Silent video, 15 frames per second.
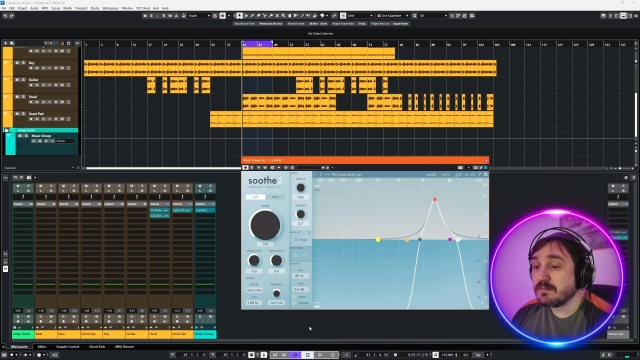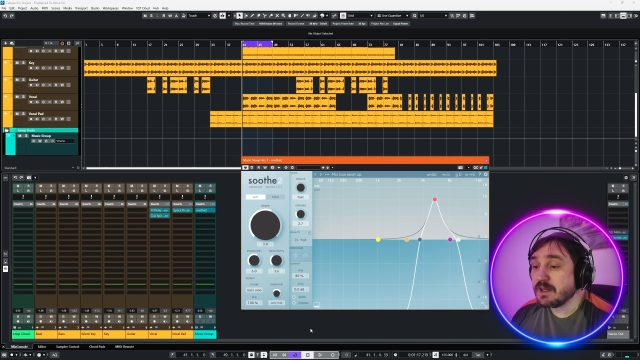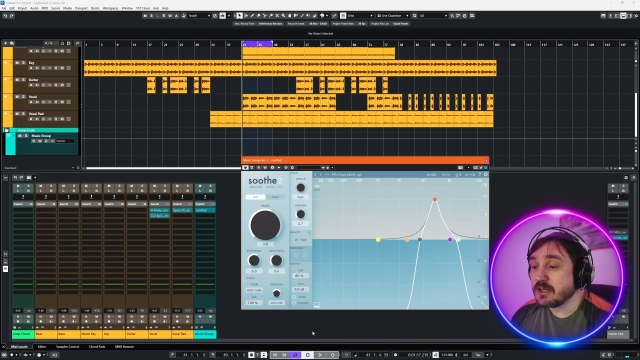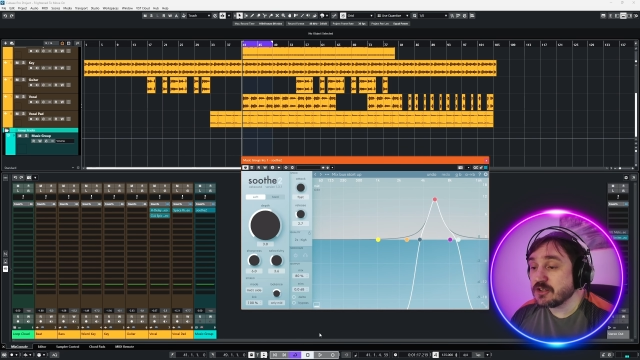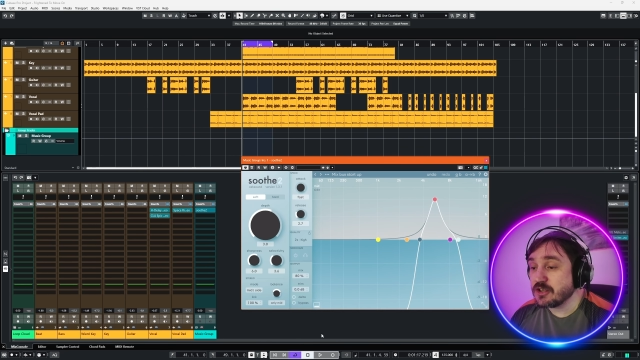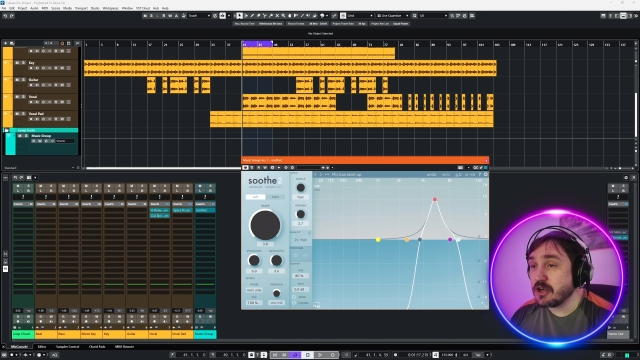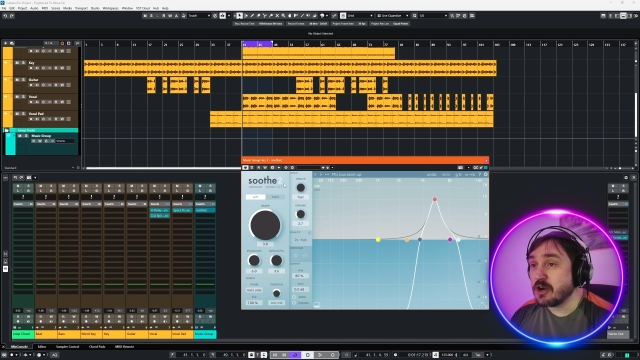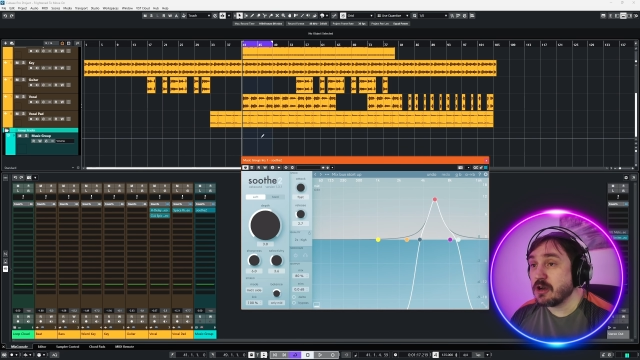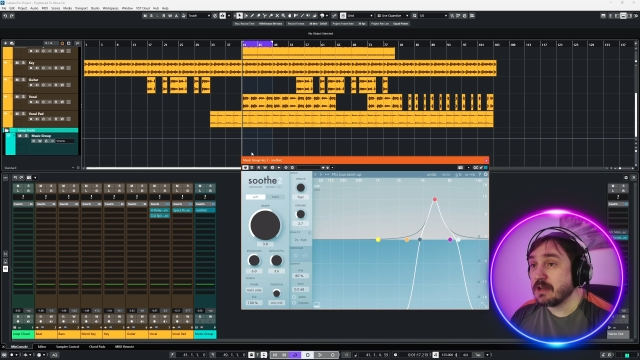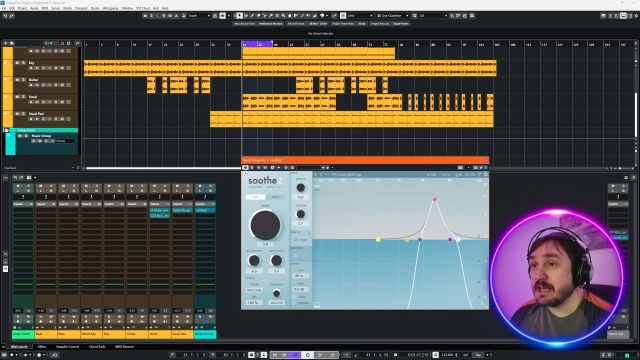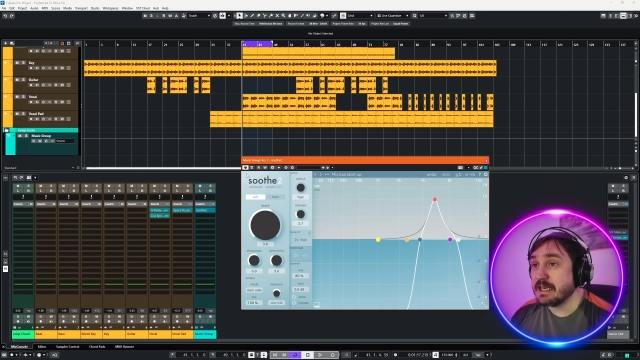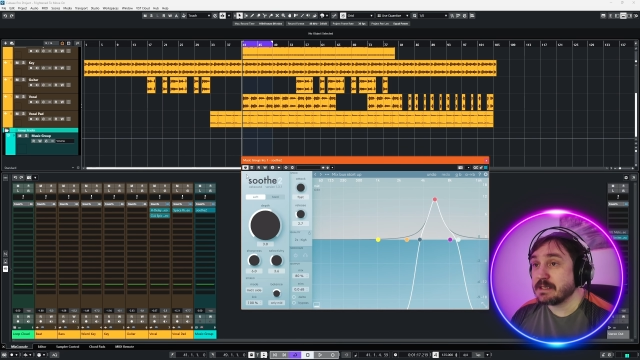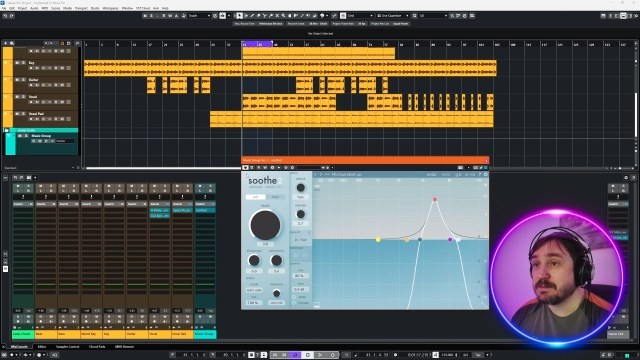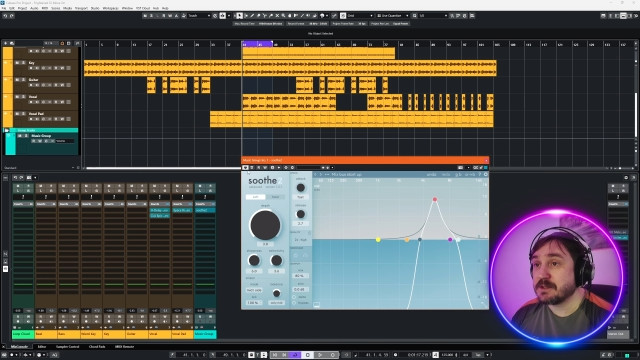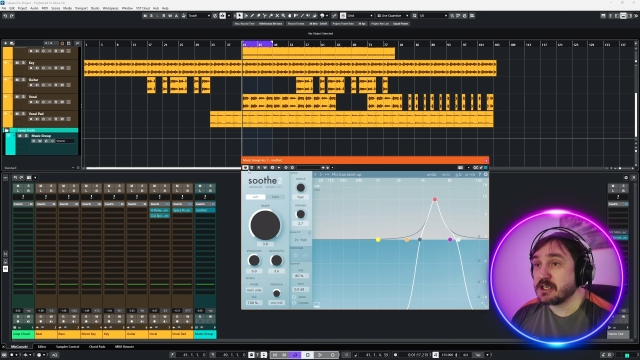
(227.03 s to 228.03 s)
So
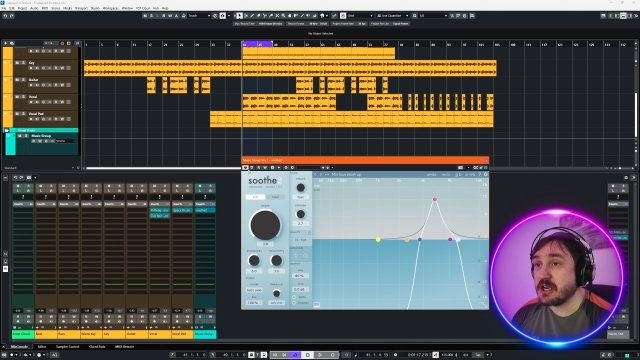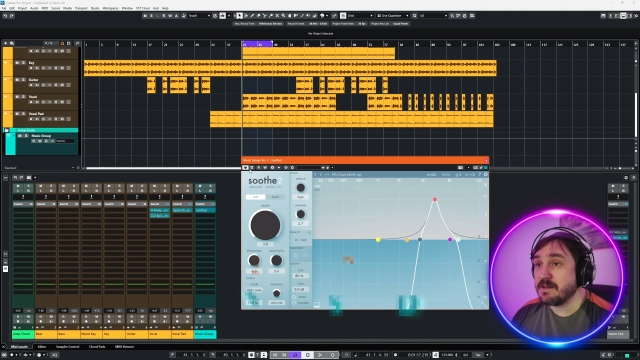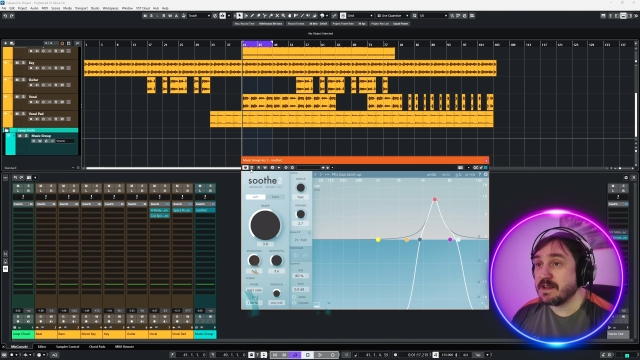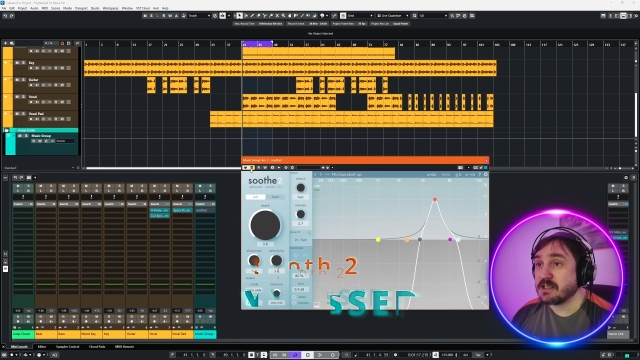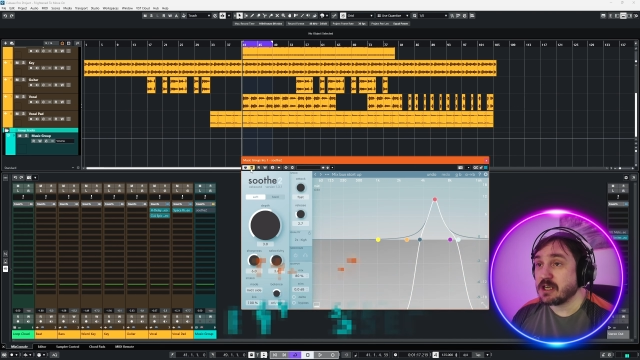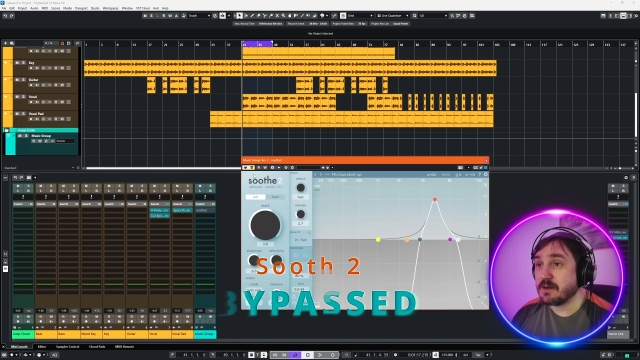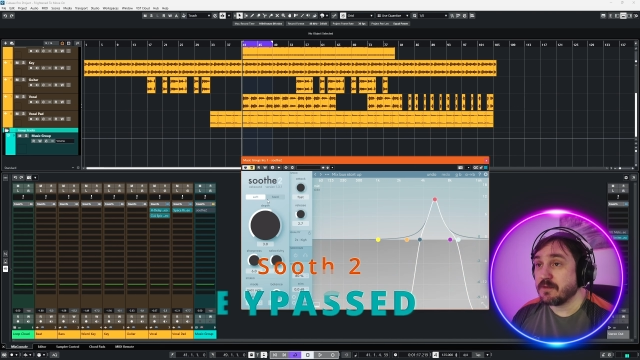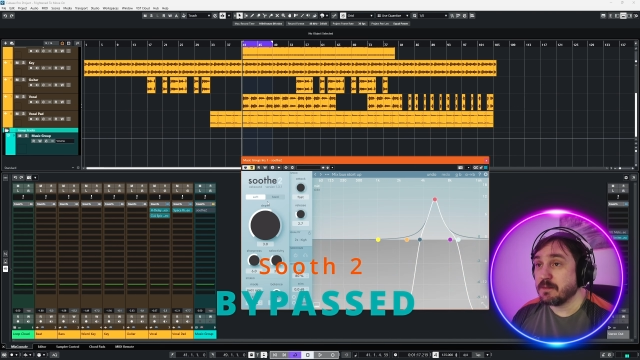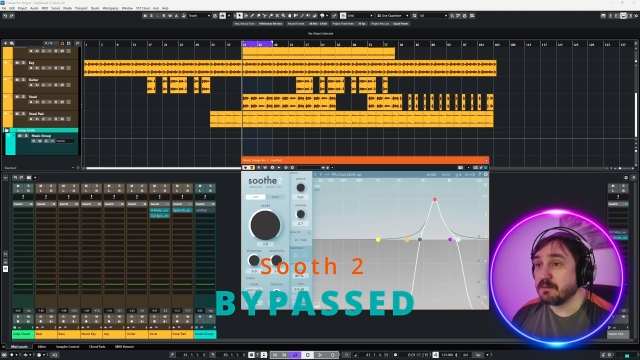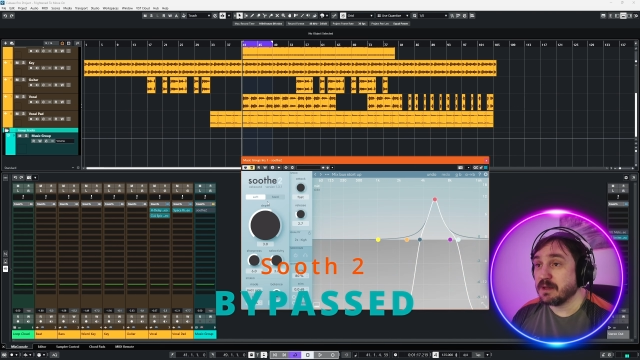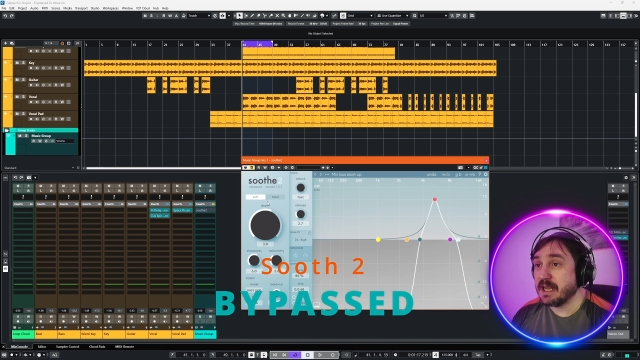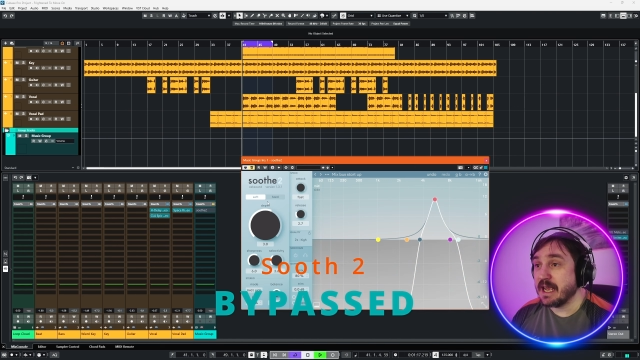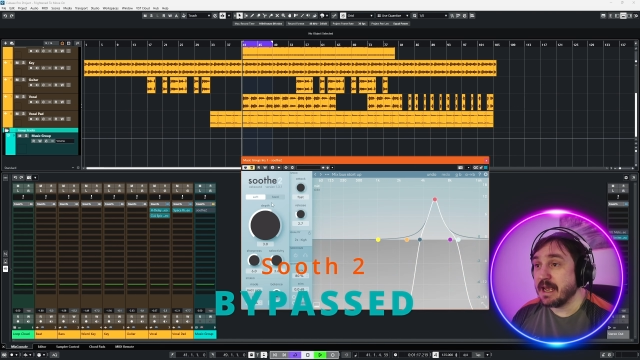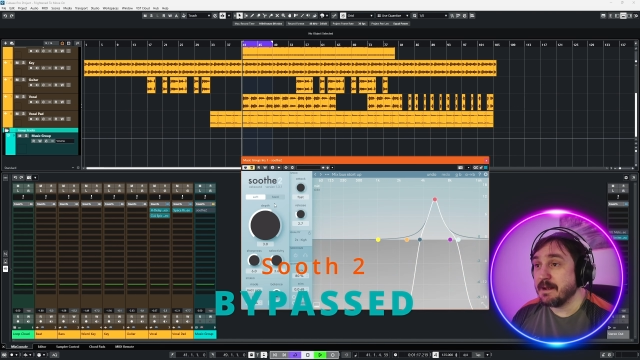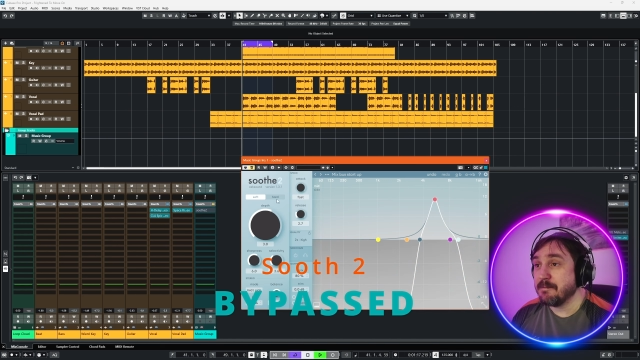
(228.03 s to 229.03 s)
let's turn this off and
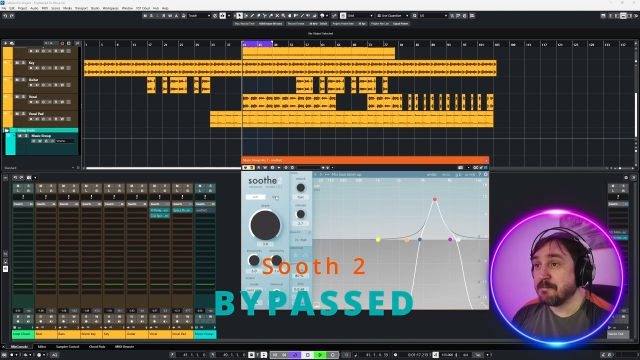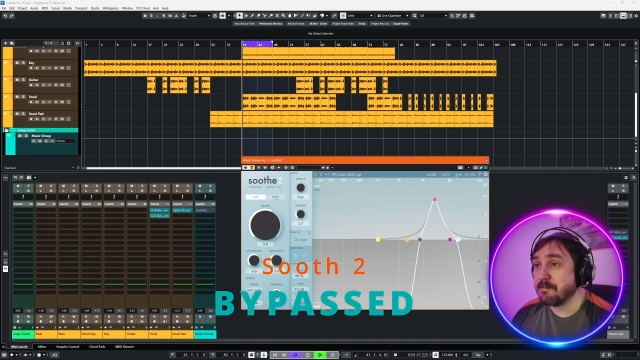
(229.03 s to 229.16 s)
play.